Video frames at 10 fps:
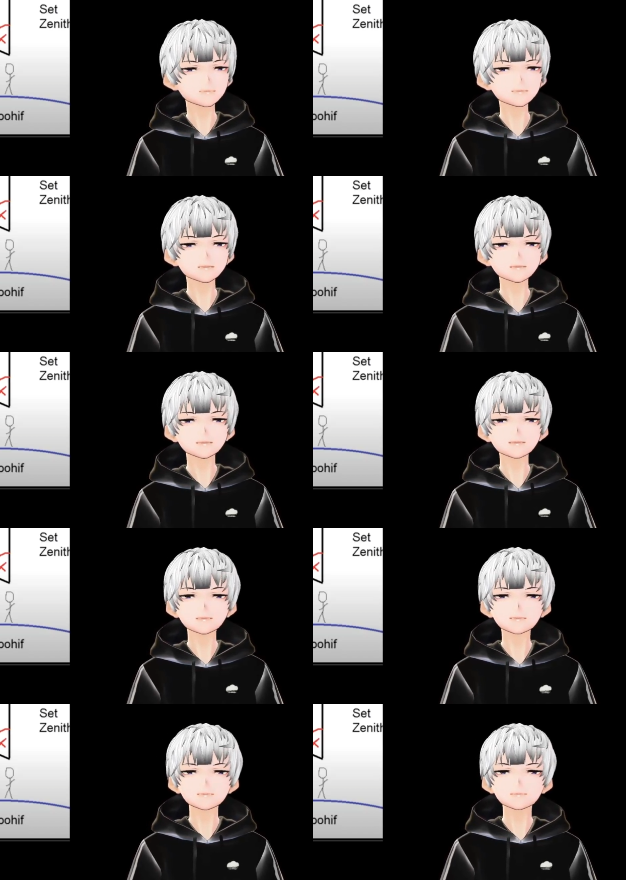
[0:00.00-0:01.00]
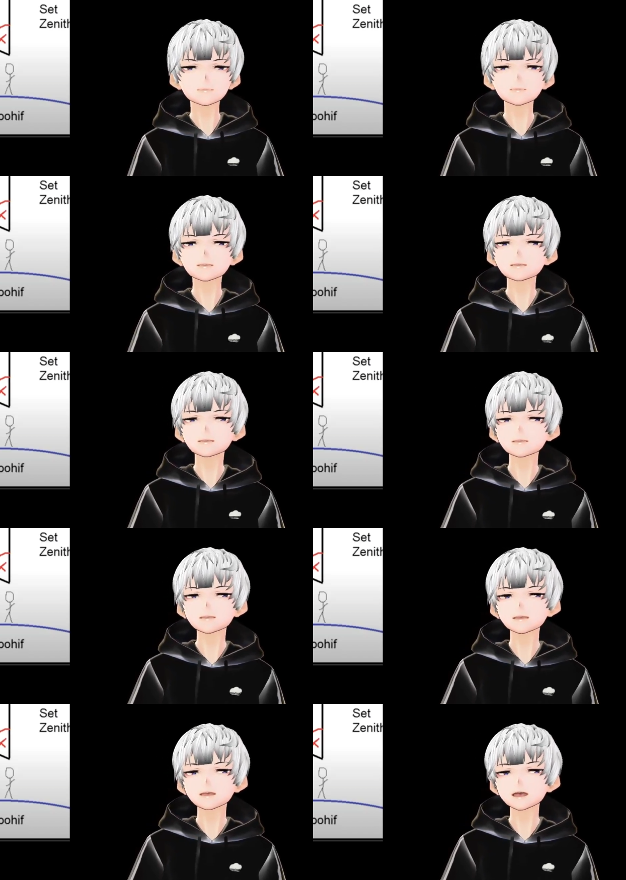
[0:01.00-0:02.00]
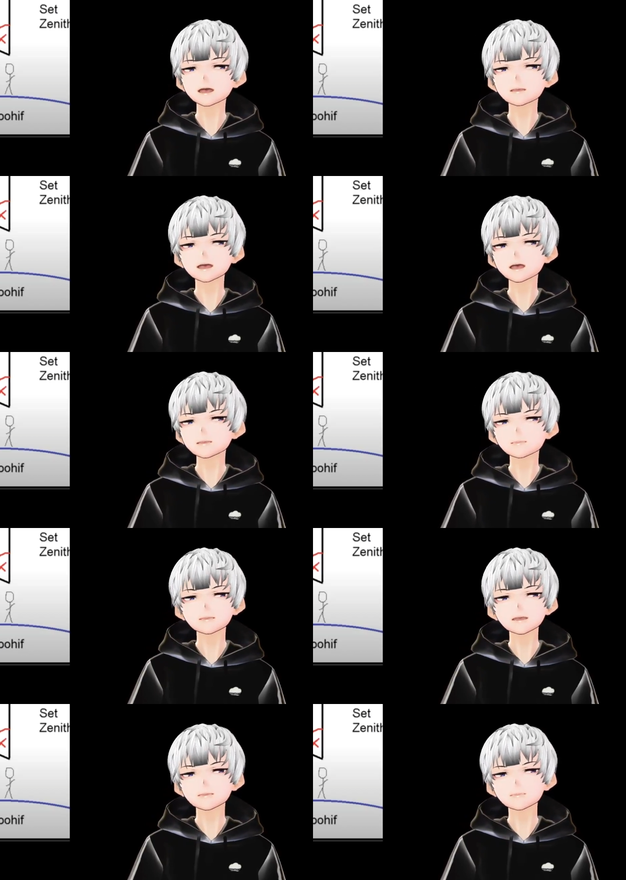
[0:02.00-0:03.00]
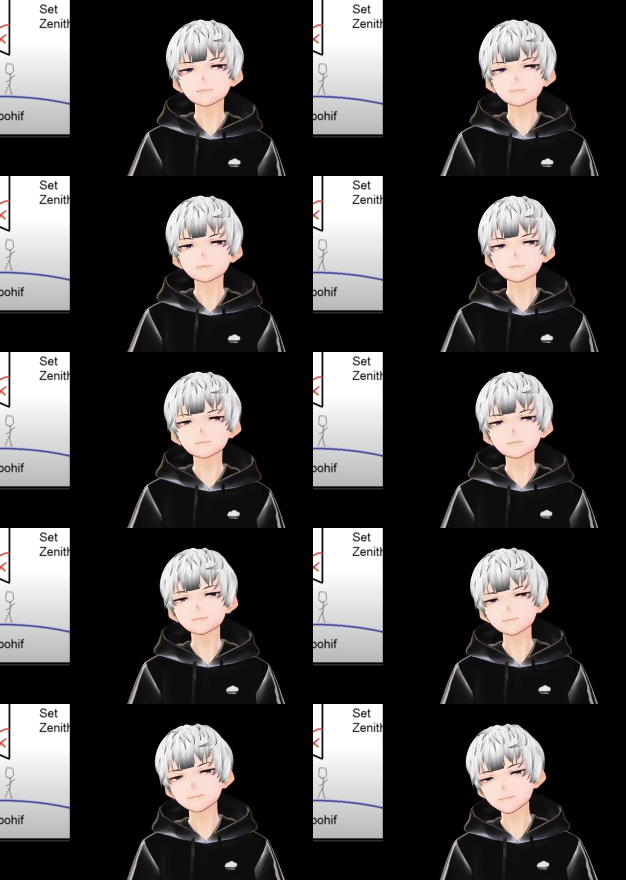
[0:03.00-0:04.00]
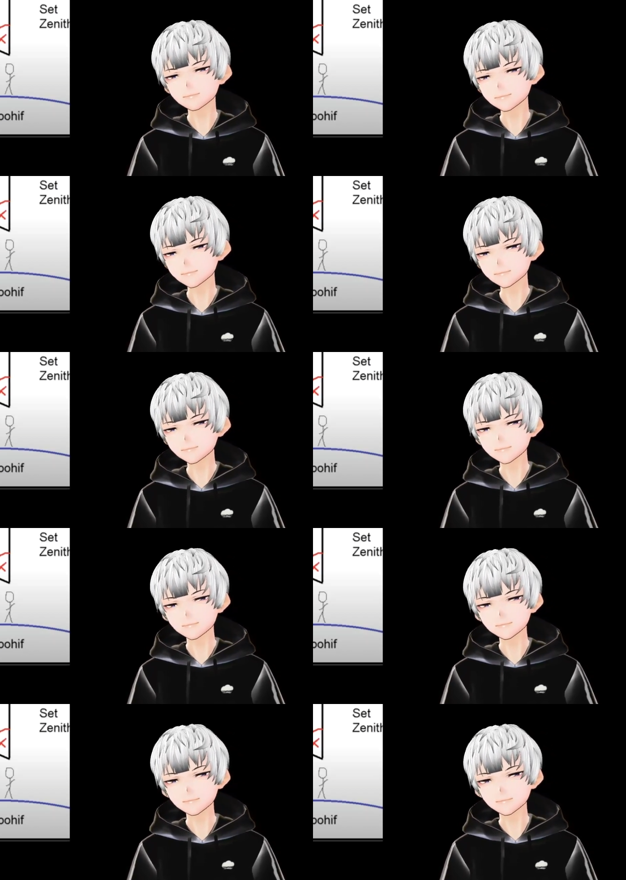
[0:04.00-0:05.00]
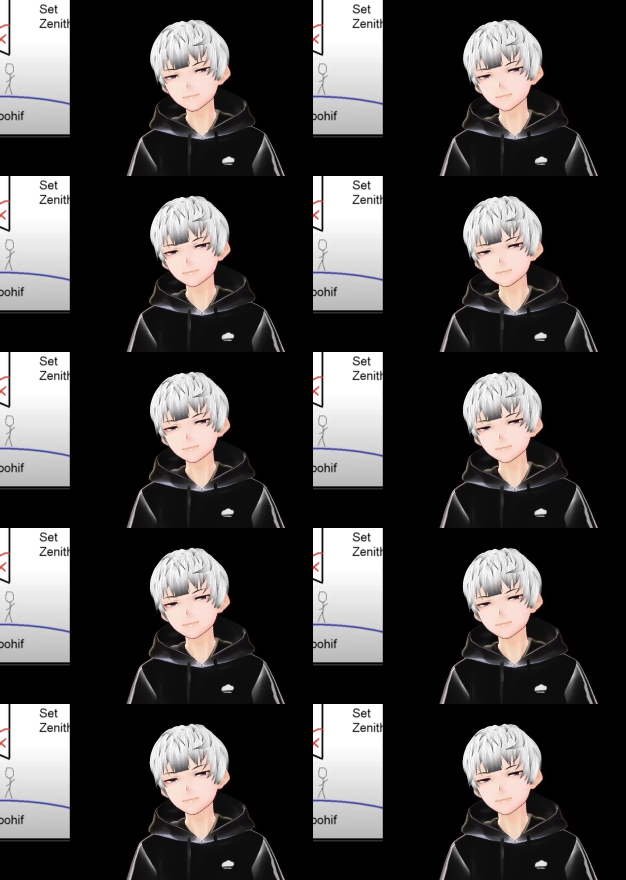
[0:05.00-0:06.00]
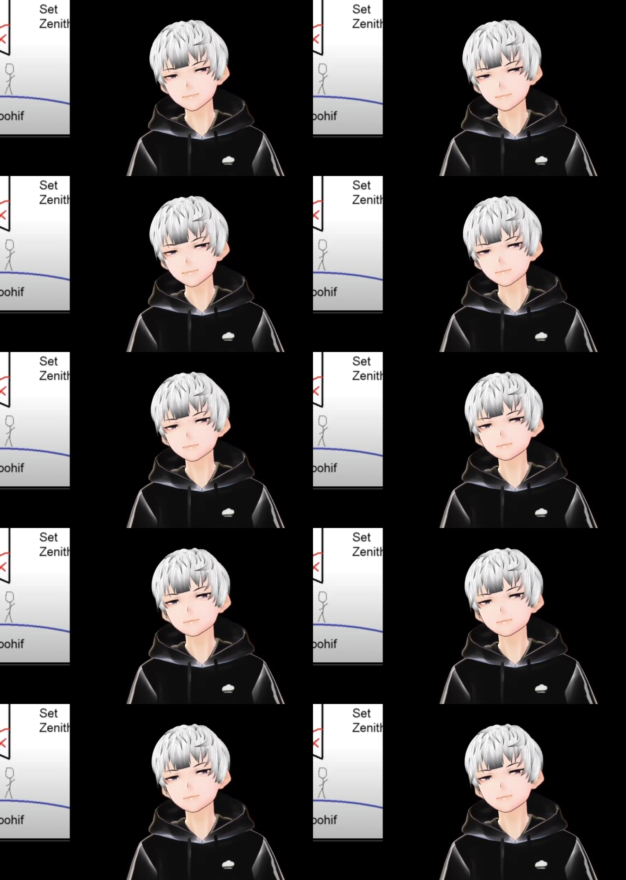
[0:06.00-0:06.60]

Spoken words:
So we're going to measure the distance of the dotted line in time. So I don't mean time as in hours, minutes and seconds.